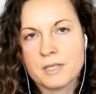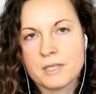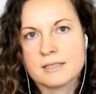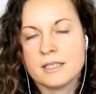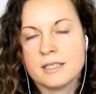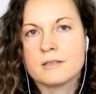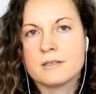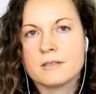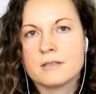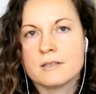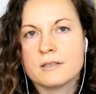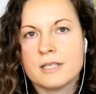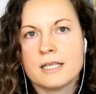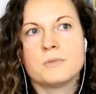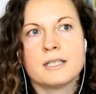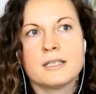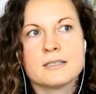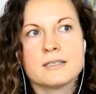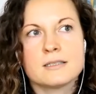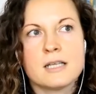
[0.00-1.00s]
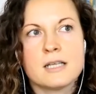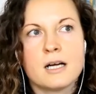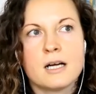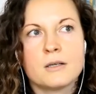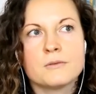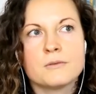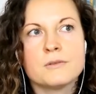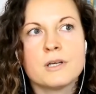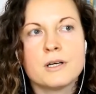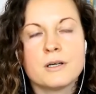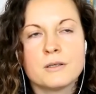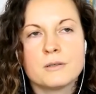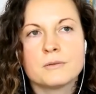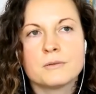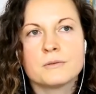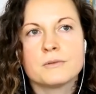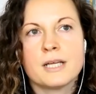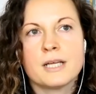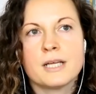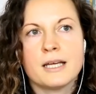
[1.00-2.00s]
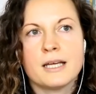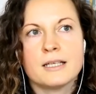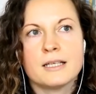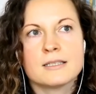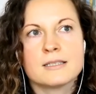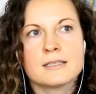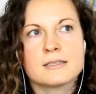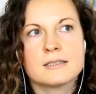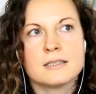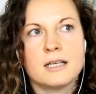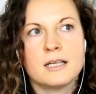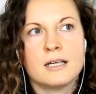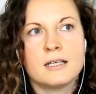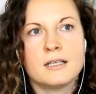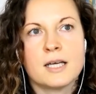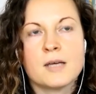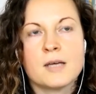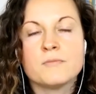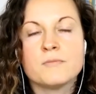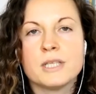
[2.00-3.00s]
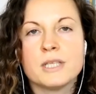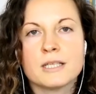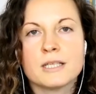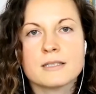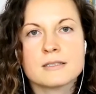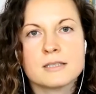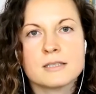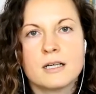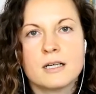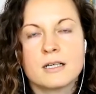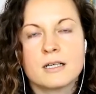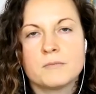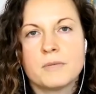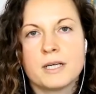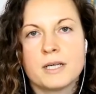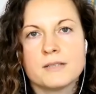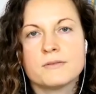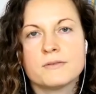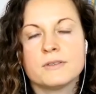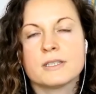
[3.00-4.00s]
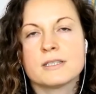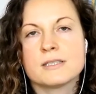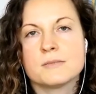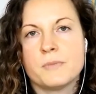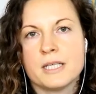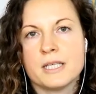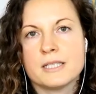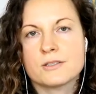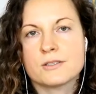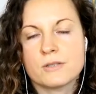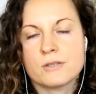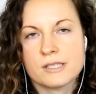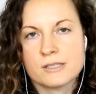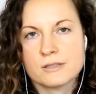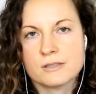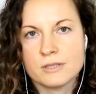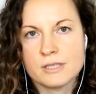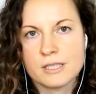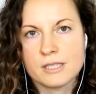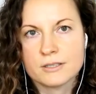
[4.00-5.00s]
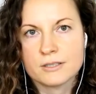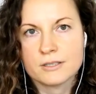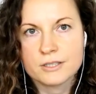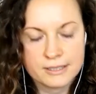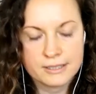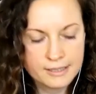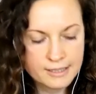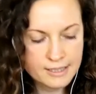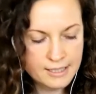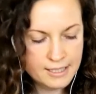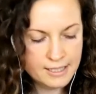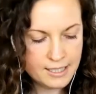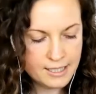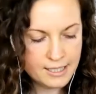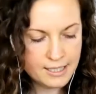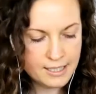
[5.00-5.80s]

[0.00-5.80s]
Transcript: and he created what is now known as uh, MBSR, mindfulness based stress reduction.